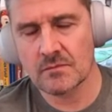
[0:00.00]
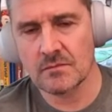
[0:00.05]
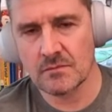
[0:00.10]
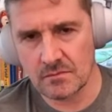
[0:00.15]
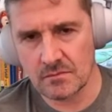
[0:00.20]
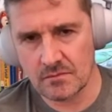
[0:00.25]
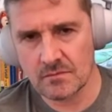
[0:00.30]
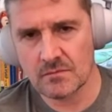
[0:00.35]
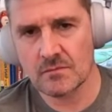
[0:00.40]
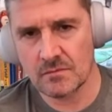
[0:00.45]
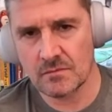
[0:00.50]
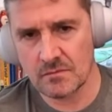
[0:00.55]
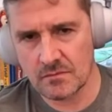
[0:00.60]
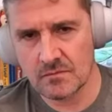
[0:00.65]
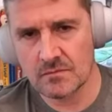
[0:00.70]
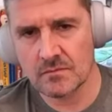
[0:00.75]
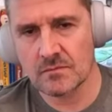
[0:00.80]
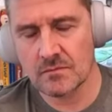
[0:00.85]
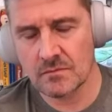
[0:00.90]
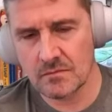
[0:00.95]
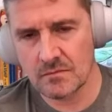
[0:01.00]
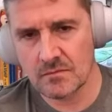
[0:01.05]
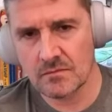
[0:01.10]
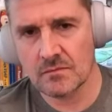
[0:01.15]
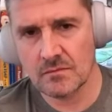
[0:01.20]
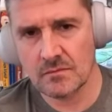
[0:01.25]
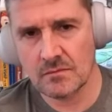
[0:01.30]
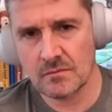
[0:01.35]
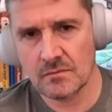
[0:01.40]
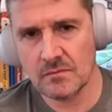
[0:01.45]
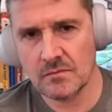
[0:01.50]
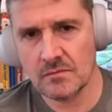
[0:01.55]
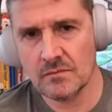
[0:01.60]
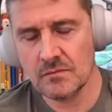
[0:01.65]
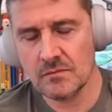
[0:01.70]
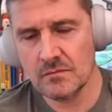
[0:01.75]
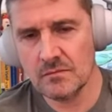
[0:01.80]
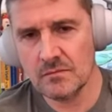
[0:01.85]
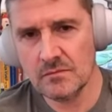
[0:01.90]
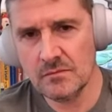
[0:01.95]

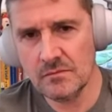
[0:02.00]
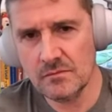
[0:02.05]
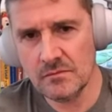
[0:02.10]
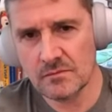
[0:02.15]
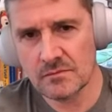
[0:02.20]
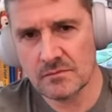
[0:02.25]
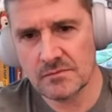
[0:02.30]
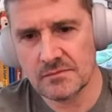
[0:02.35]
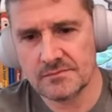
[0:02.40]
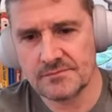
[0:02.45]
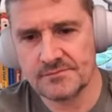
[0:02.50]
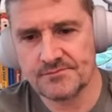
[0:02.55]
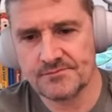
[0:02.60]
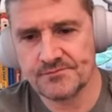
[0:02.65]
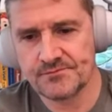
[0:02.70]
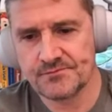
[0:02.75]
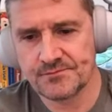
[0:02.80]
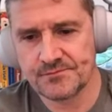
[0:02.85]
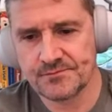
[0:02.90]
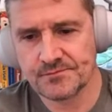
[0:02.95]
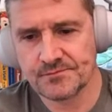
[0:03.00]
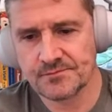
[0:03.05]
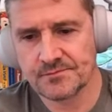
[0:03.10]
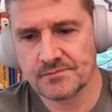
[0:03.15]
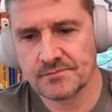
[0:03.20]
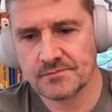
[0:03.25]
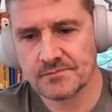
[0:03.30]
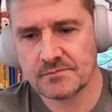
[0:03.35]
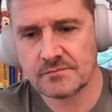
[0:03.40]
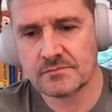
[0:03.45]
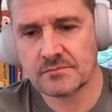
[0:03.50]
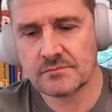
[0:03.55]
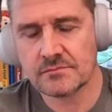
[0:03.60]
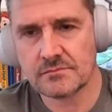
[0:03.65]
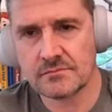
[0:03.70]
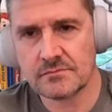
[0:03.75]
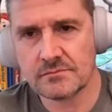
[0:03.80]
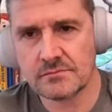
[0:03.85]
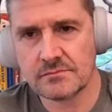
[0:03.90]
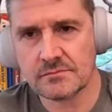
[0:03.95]

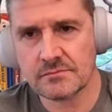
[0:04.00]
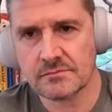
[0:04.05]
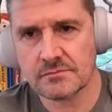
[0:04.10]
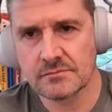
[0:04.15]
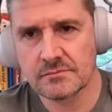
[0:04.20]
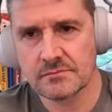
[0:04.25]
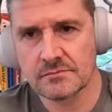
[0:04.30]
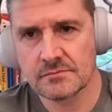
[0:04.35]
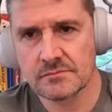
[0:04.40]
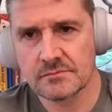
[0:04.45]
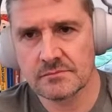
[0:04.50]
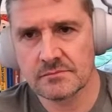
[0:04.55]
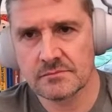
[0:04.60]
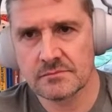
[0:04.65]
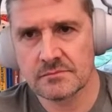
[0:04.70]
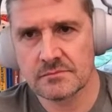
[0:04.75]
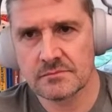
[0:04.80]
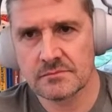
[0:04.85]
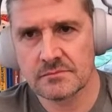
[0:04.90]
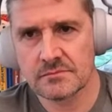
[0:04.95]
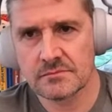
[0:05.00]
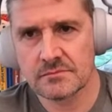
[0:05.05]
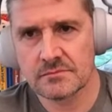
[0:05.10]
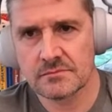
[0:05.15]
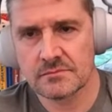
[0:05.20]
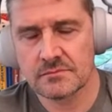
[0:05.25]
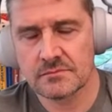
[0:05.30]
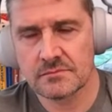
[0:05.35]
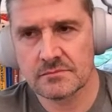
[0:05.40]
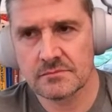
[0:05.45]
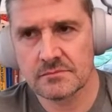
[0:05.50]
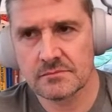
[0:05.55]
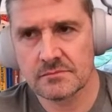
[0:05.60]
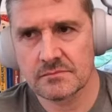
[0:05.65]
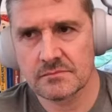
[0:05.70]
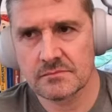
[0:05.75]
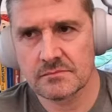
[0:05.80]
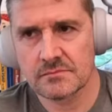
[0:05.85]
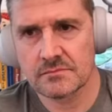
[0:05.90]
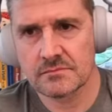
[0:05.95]

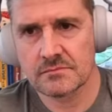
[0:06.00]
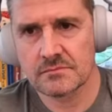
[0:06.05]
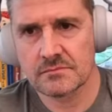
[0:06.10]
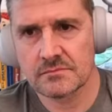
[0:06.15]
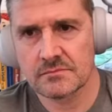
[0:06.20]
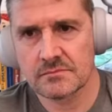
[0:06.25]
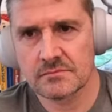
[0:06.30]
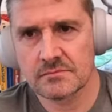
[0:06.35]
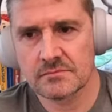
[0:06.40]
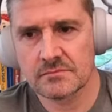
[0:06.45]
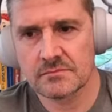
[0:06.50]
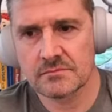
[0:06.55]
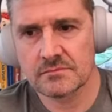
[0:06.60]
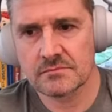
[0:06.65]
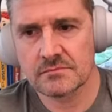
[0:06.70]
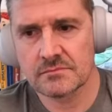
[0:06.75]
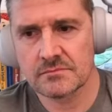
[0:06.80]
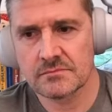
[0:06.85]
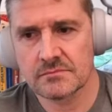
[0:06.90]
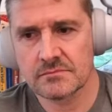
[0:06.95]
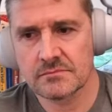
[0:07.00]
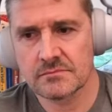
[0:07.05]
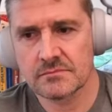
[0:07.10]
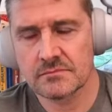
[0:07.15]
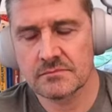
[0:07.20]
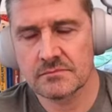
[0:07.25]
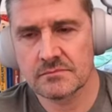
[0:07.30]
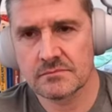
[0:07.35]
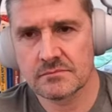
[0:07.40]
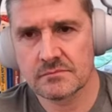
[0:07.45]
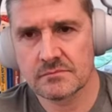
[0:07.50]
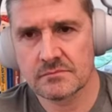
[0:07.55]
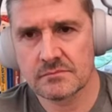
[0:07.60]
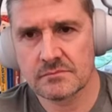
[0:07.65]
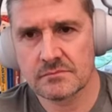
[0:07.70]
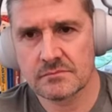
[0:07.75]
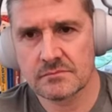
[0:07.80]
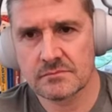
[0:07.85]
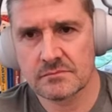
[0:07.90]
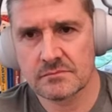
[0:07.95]
No words are spoken by the person on screen.